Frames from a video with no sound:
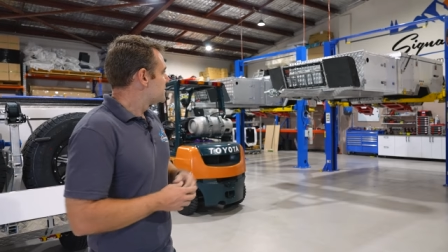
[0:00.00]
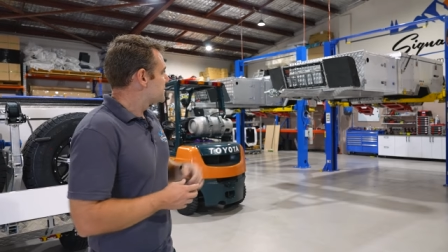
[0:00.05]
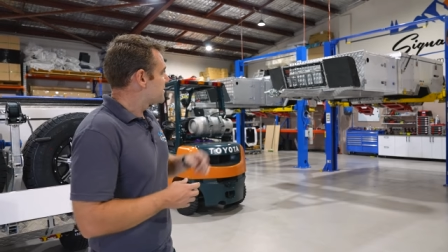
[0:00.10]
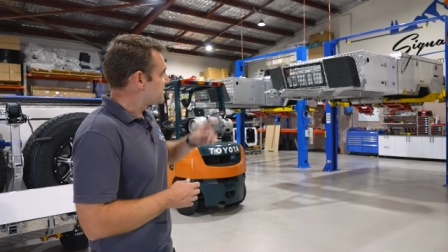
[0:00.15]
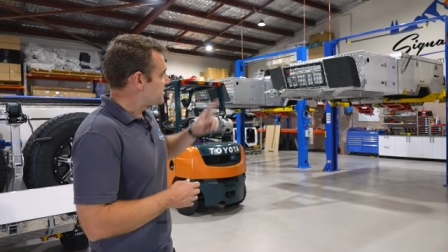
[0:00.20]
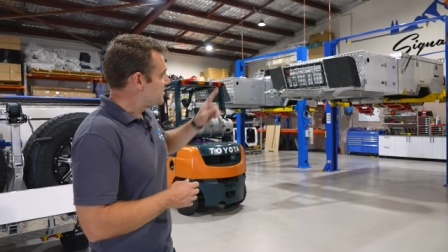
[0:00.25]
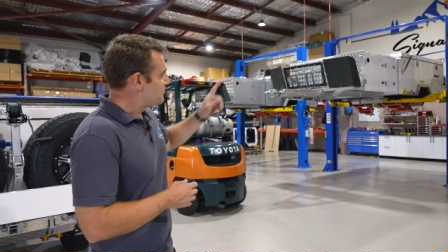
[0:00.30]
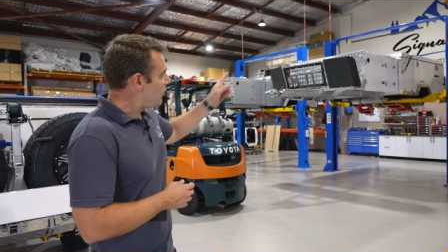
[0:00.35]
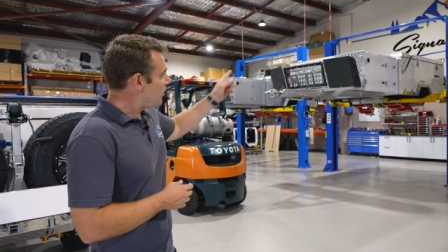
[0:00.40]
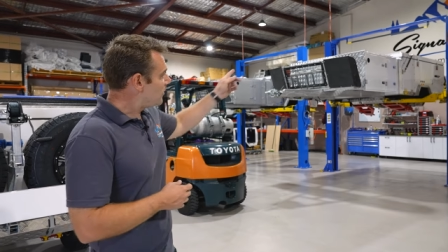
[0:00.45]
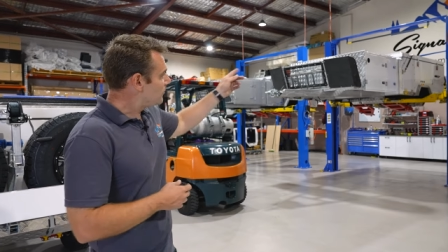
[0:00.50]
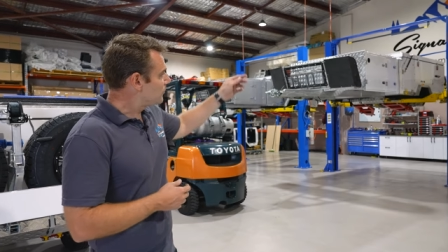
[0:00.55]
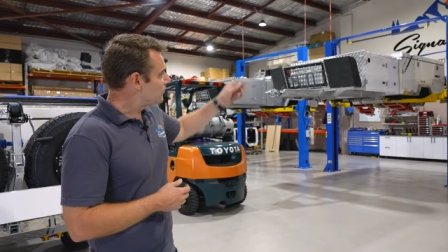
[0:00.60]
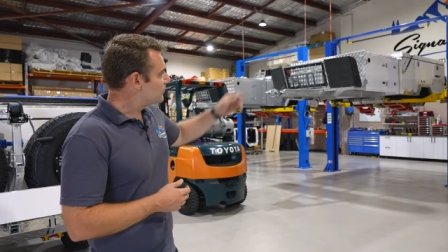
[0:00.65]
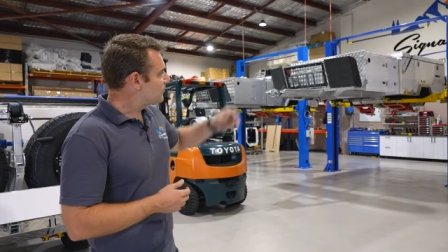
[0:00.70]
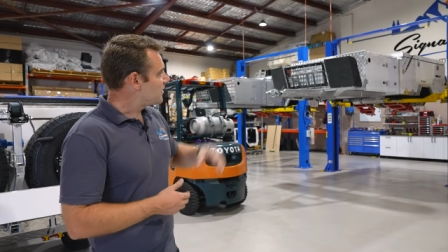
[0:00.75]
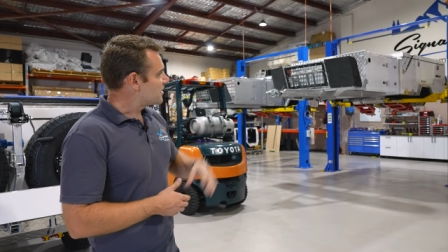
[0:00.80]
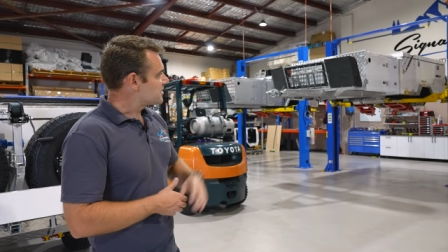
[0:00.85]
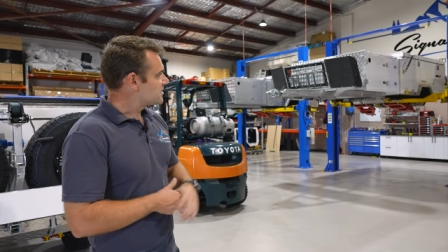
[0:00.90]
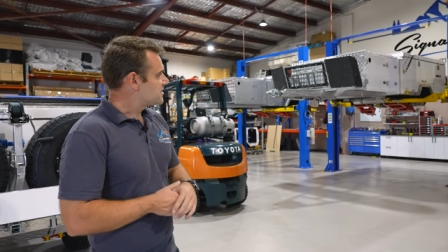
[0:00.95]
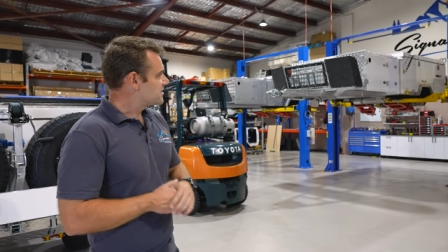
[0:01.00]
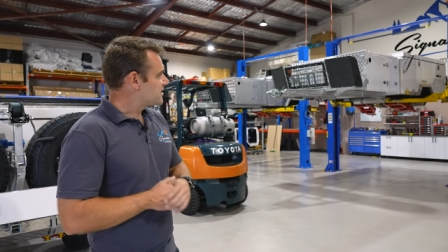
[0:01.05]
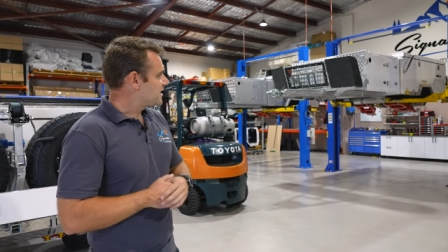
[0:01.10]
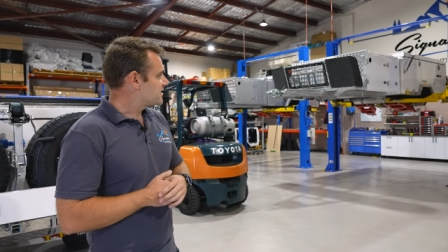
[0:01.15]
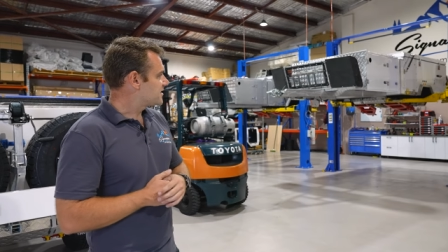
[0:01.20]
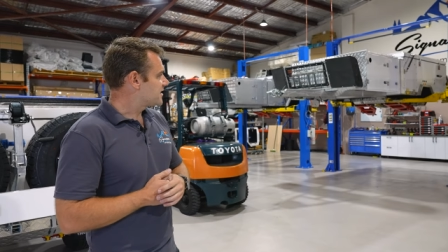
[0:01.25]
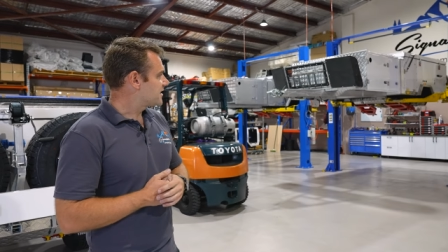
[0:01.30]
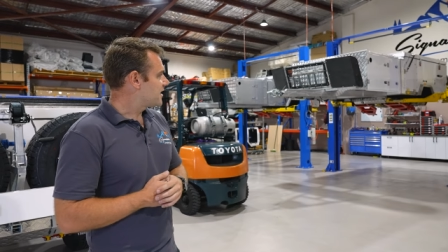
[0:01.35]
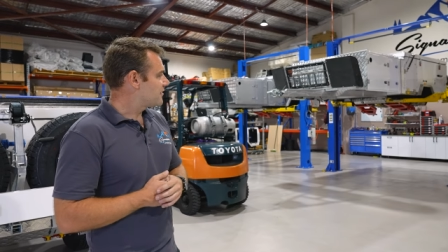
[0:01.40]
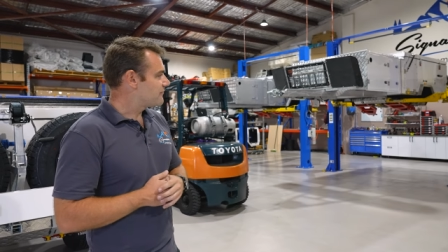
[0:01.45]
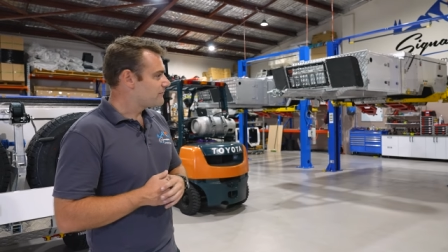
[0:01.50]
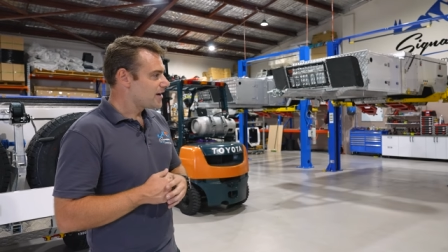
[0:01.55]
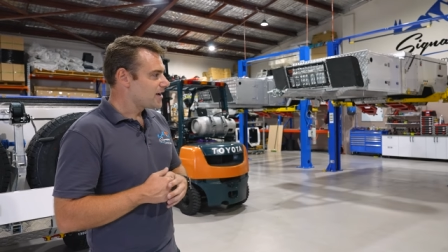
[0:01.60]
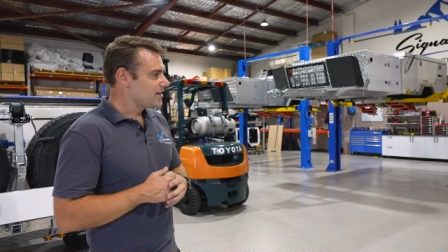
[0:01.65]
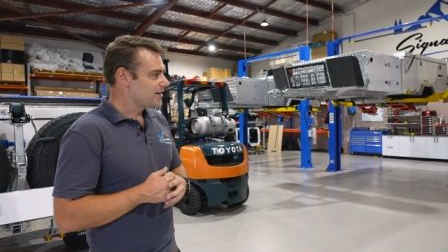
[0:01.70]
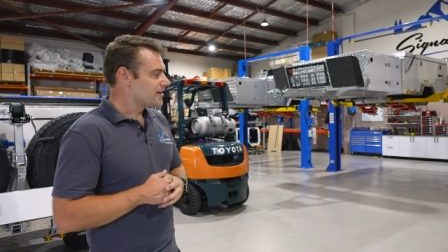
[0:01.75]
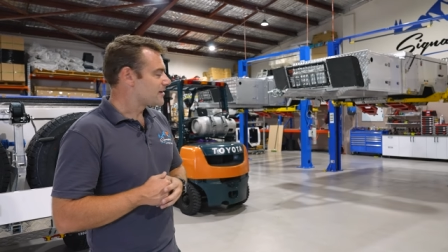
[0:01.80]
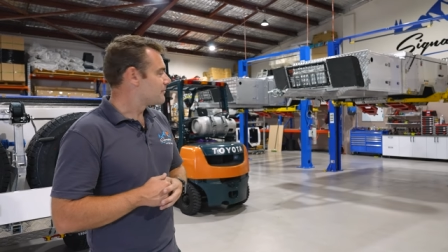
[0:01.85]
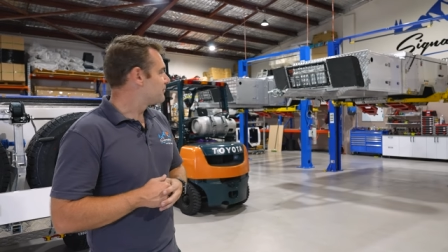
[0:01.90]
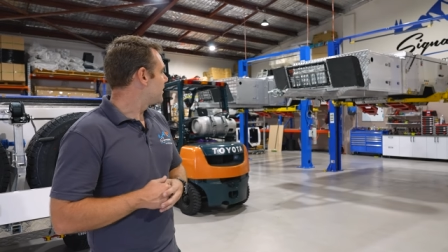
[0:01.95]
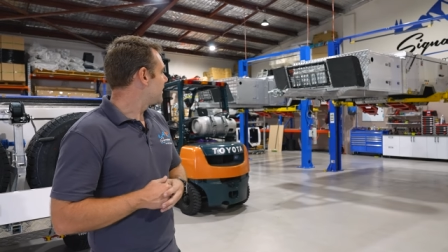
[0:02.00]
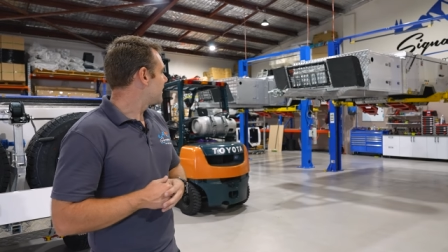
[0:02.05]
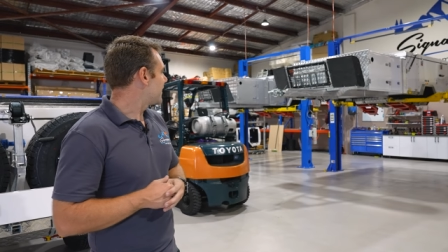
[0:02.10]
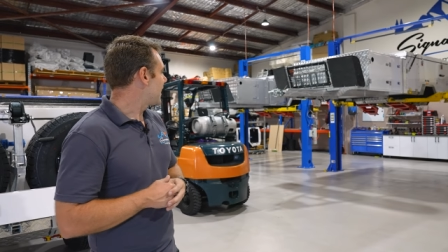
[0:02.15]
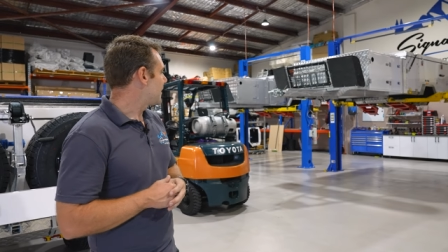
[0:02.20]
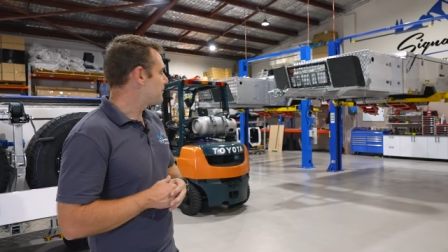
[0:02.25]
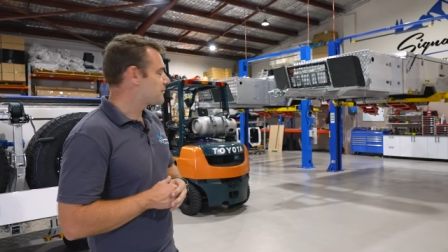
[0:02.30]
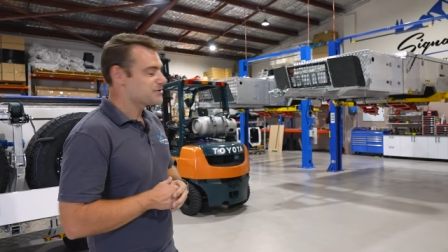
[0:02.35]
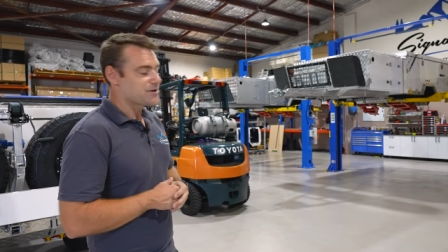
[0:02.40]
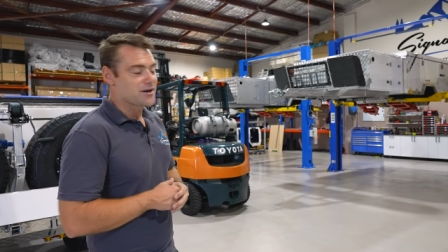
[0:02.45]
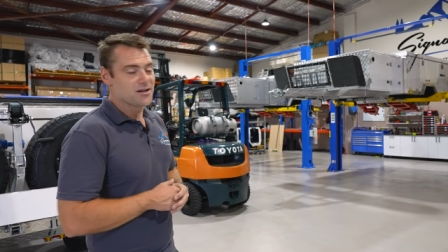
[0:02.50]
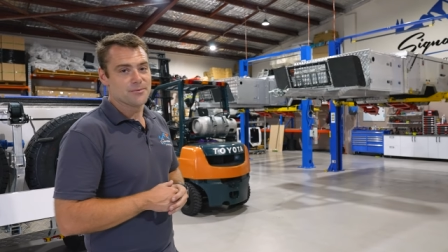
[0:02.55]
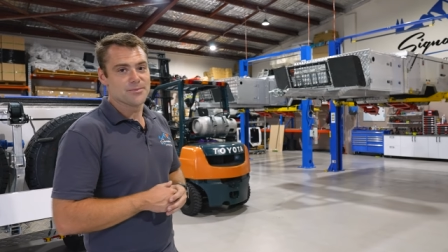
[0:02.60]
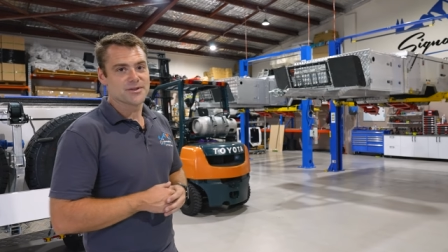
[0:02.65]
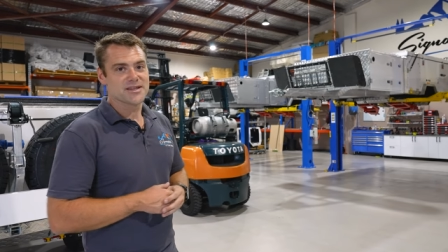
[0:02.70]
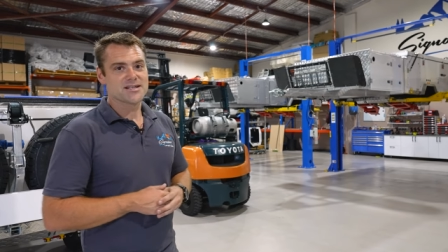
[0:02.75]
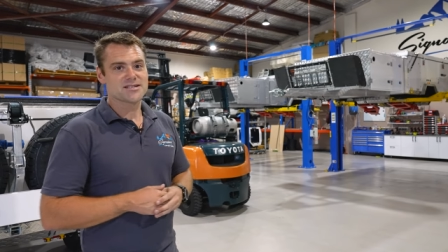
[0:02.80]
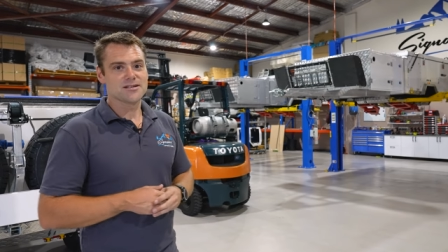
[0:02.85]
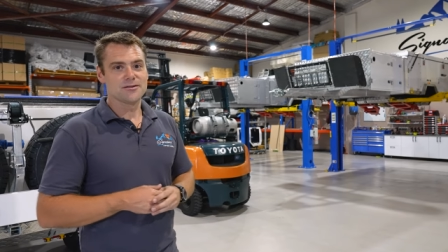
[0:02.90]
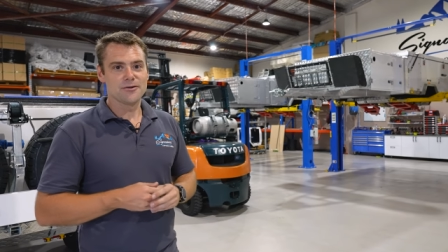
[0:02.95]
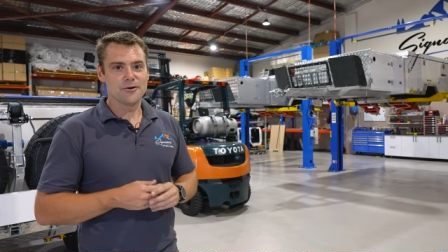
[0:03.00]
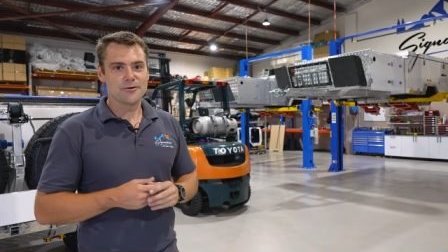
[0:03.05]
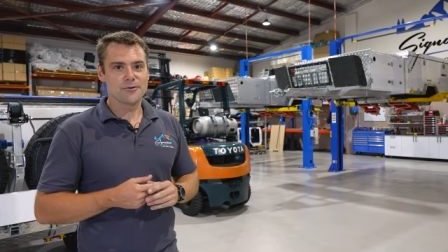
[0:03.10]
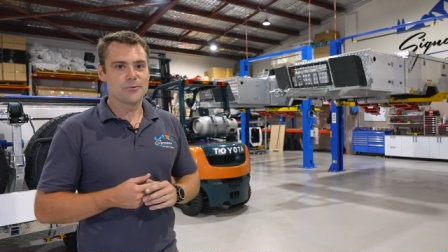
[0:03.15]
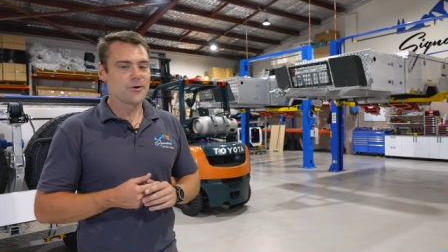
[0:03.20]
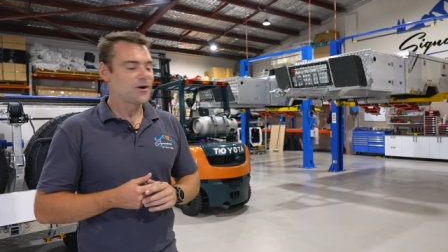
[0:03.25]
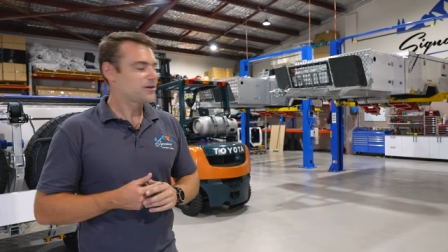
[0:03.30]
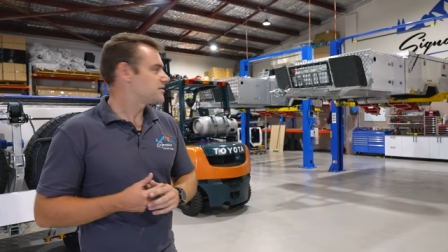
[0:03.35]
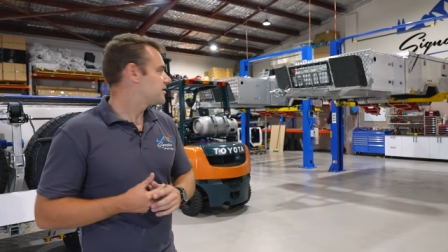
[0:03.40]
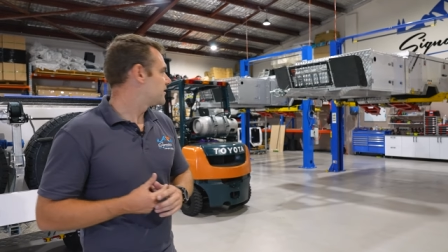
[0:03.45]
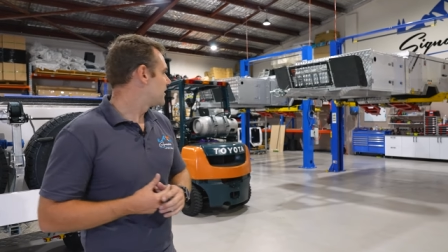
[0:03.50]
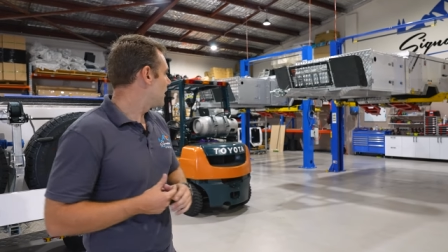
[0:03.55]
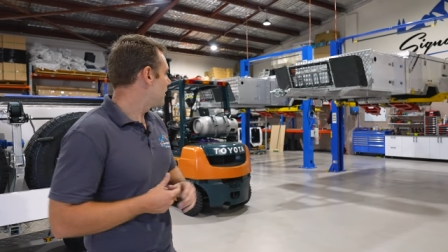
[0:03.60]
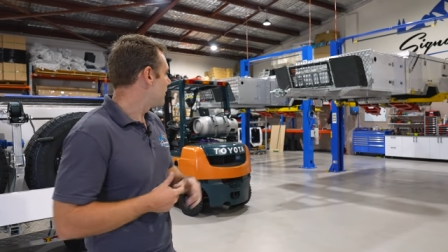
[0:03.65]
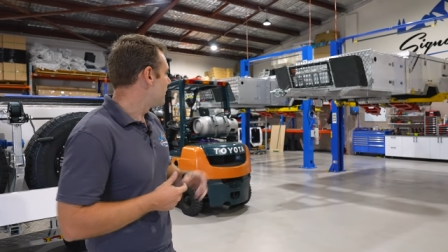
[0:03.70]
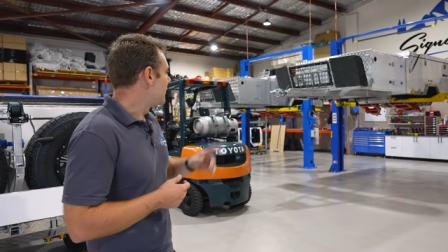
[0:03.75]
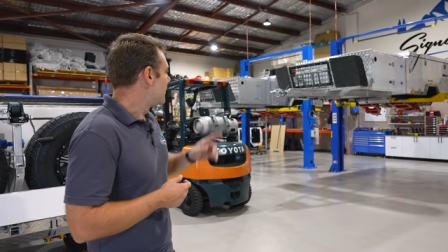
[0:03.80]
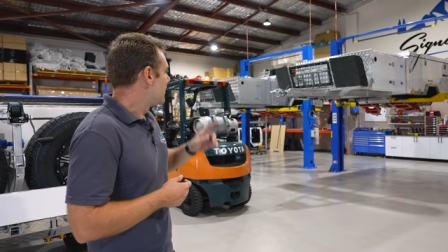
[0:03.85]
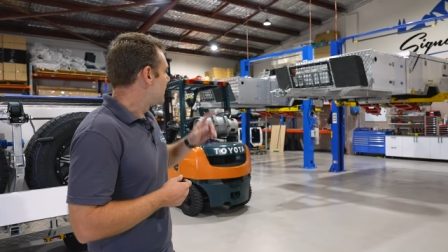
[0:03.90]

So she might look like she's actually a fairly complete camper trailer, but there's a lot of work to go.